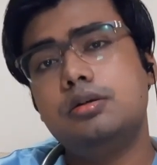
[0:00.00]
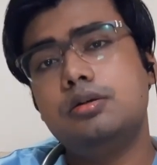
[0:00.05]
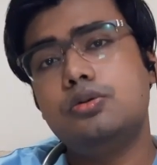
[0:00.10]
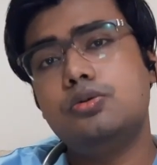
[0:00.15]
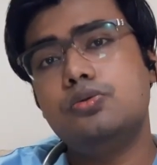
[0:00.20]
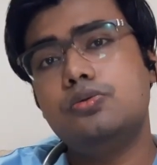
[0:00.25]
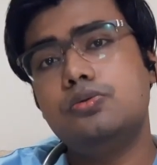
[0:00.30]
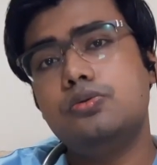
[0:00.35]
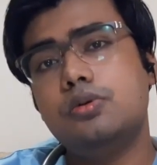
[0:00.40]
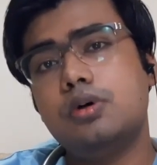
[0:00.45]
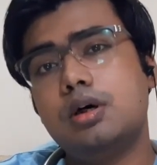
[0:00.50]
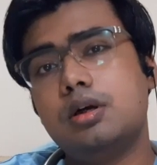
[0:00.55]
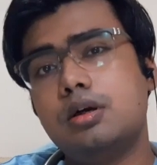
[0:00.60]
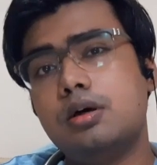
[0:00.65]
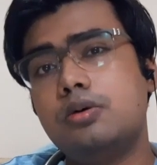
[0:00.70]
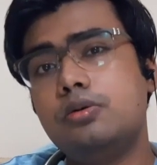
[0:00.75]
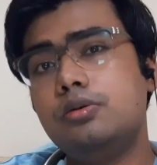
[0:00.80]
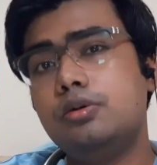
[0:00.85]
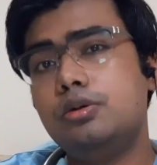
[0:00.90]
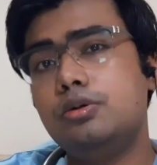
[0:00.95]
to
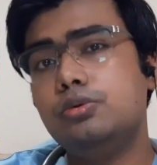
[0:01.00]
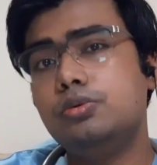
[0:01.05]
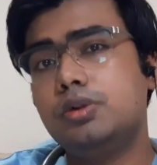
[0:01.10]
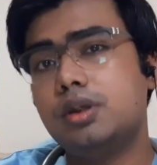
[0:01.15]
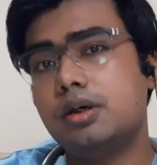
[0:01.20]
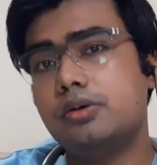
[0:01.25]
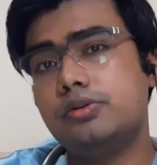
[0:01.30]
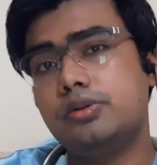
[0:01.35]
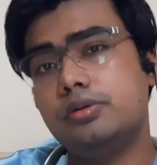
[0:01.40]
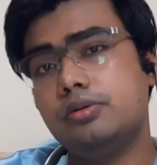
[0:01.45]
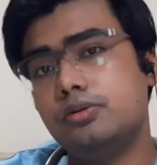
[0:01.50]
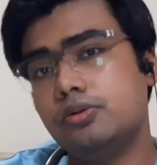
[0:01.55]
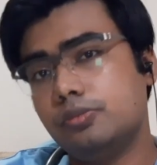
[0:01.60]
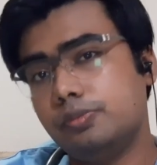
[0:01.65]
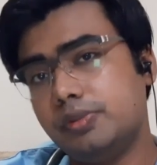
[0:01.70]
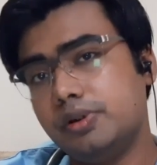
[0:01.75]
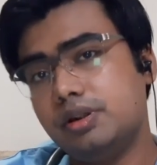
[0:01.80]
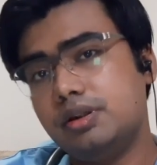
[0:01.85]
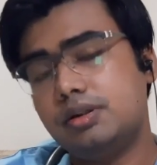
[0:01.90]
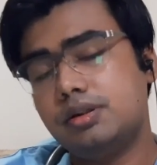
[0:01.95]
around 2000
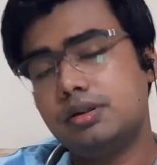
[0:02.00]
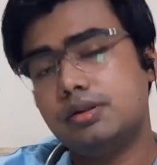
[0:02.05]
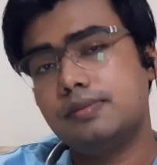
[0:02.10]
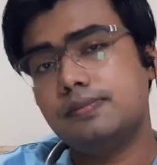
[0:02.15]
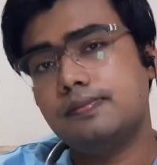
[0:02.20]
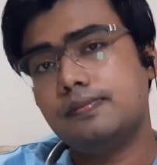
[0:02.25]
rupees.